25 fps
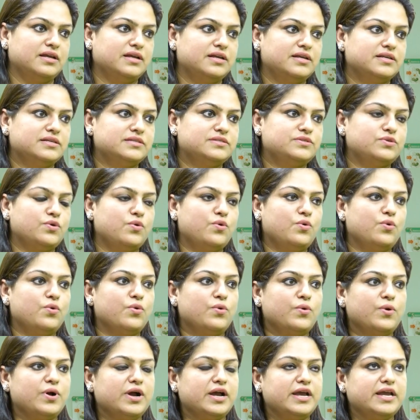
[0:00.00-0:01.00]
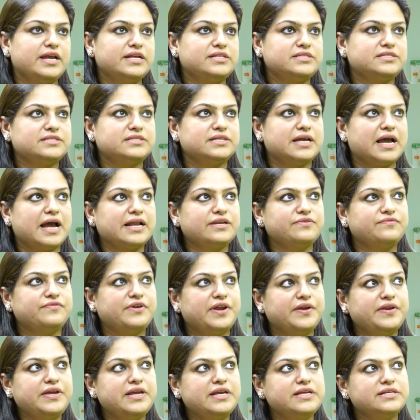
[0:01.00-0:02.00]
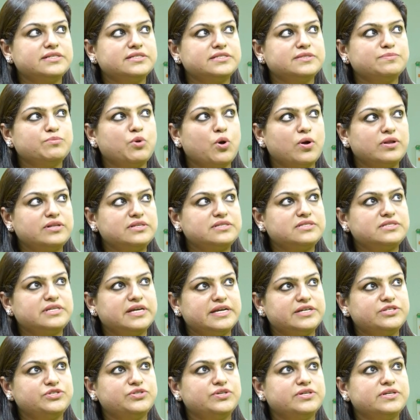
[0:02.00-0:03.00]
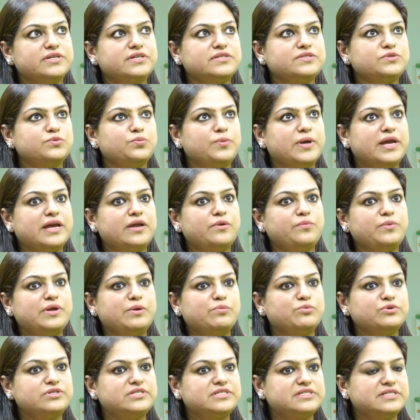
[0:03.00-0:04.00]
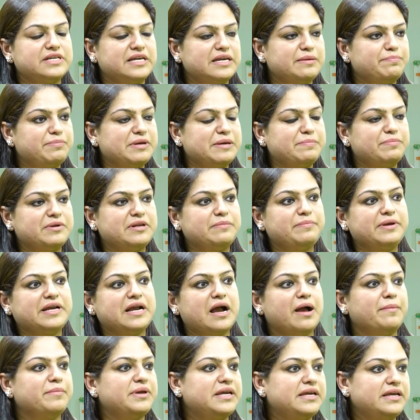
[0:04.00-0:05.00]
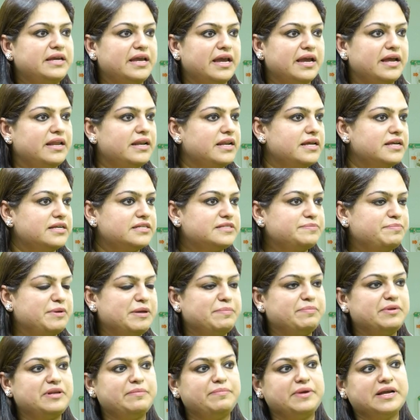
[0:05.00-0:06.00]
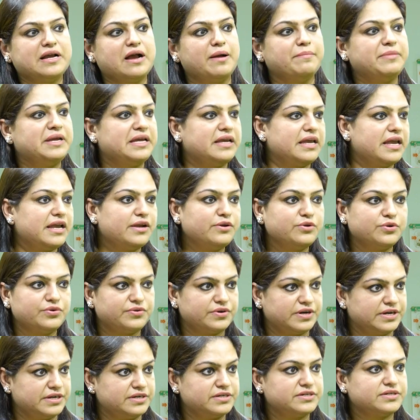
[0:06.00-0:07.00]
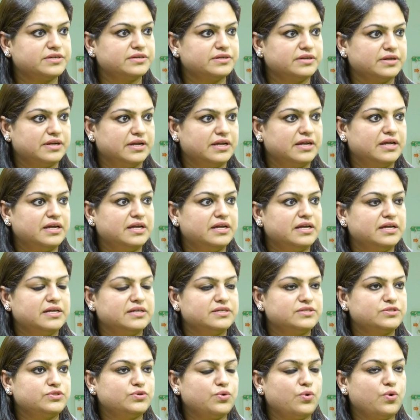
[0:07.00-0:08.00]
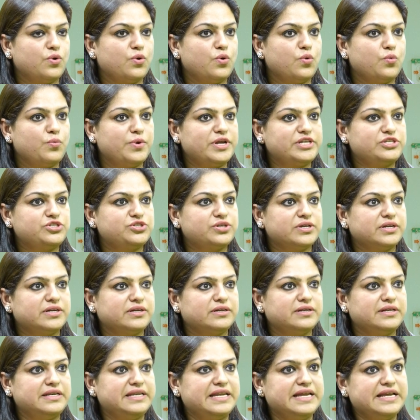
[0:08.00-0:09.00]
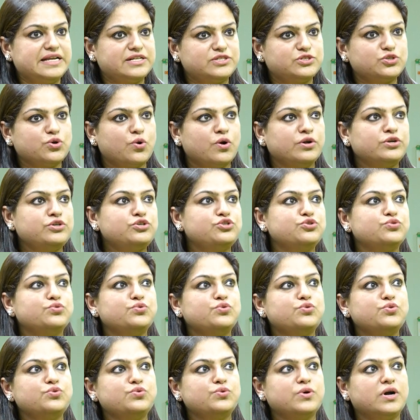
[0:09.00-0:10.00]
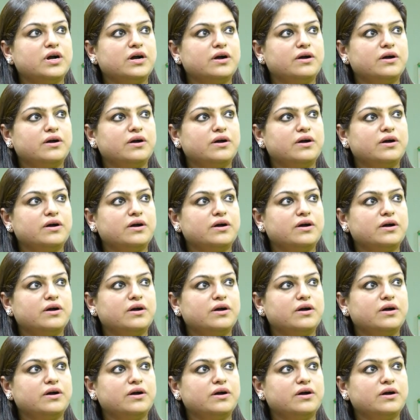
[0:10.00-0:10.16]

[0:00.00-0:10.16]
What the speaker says: So it's at very small stages where we would see people becoming careless, people becoming ignorant. So which leads on to,